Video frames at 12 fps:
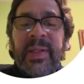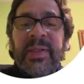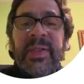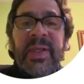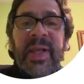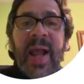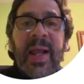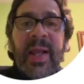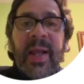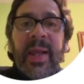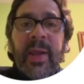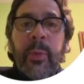Dirac
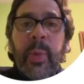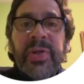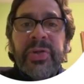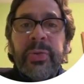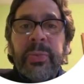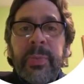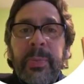equation.